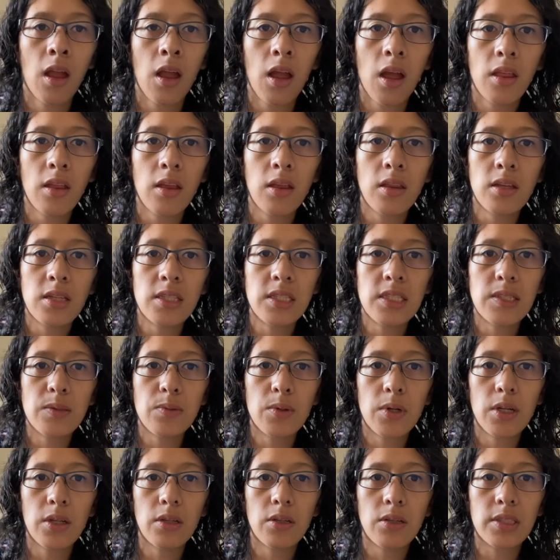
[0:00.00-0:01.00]
And then this is
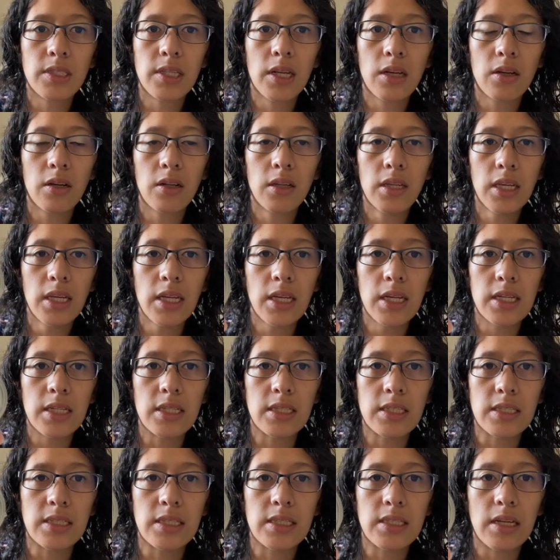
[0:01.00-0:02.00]
what it looks like on the
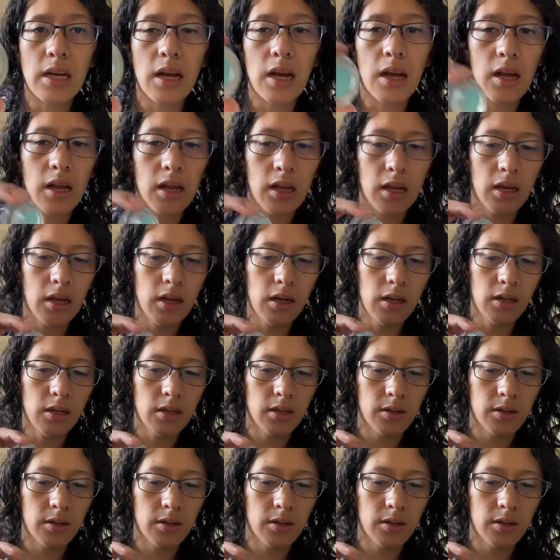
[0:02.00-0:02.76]
inside.